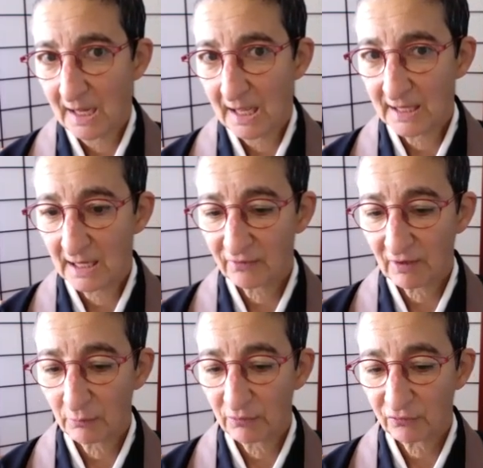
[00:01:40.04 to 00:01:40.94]
And as
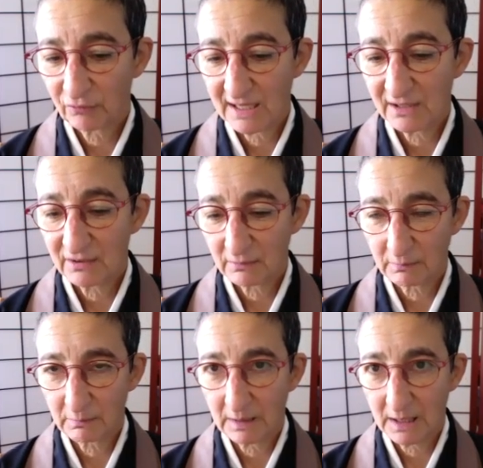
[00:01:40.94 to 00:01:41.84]
I was trying
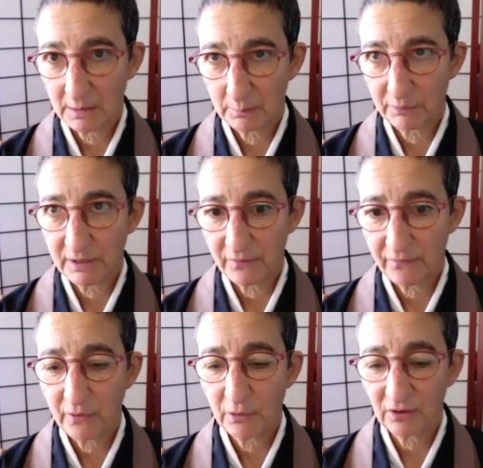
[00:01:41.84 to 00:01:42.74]
to kind of bring a
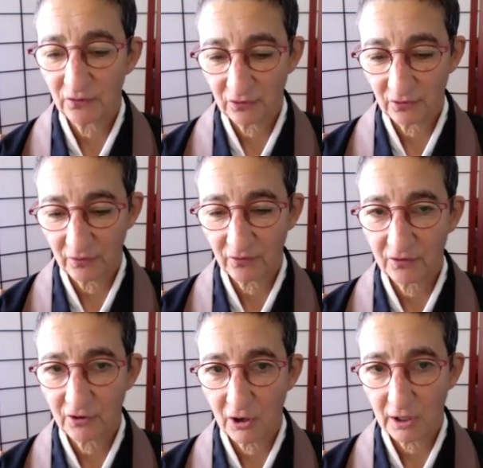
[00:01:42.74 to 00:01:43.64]
focus to this
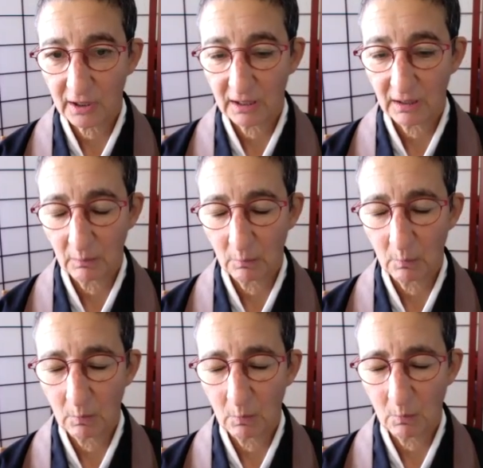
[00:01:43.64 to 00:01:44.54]
talk,
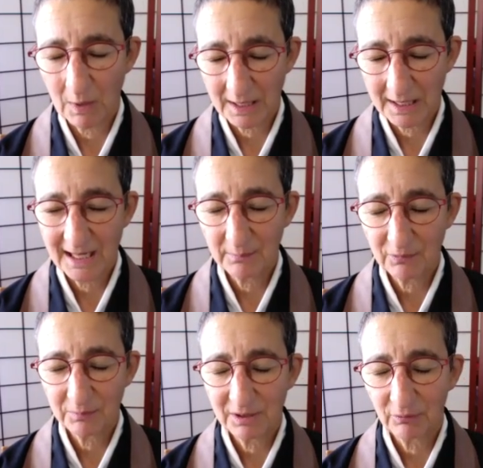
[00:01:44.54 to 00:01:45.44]
what came
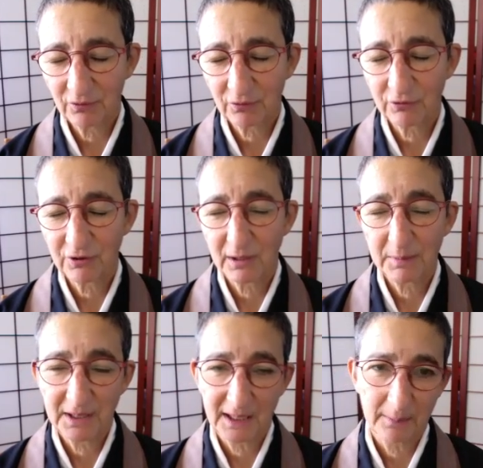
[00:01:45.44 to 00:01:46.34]
to me was her
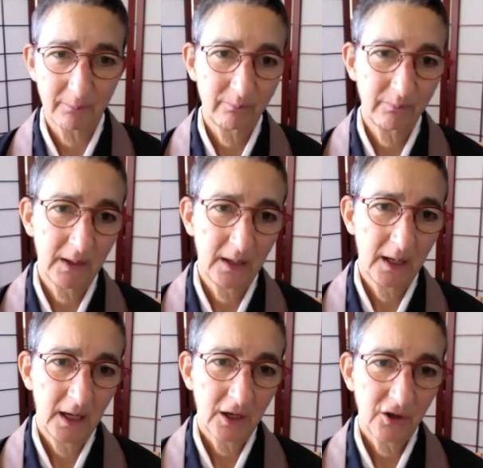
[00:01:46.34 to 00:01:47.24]
Dharma name,
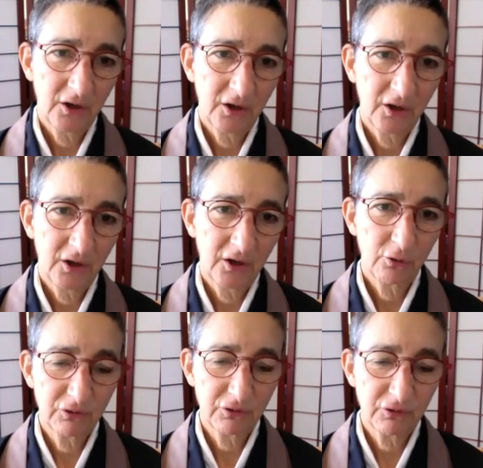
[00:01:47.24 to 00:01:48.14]

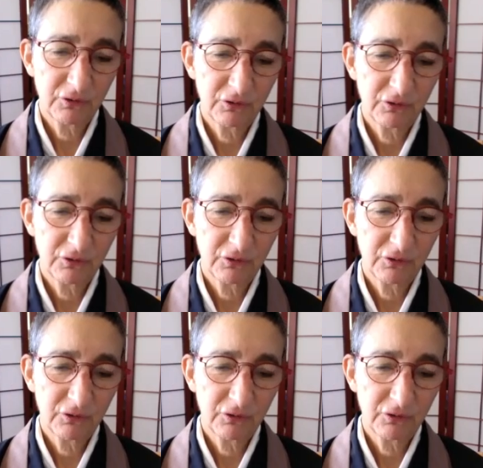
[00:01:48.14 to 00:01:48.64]
Yokujun